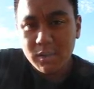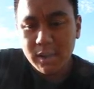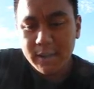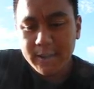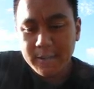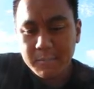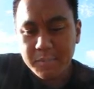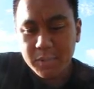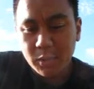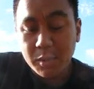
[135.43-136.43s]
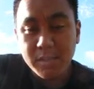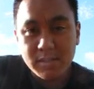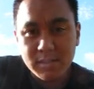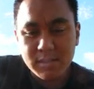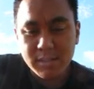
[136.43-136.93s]
uh, the
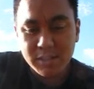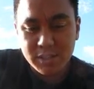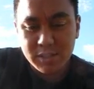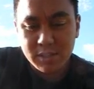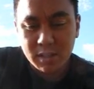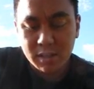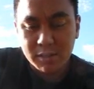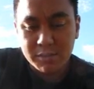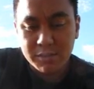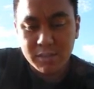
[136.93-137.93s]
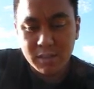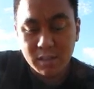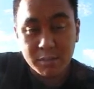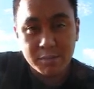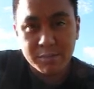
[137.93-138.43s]
women's section of
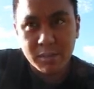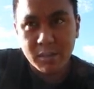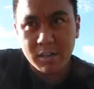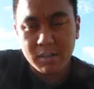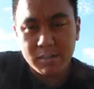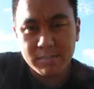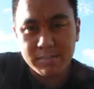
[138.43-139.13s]
of uh,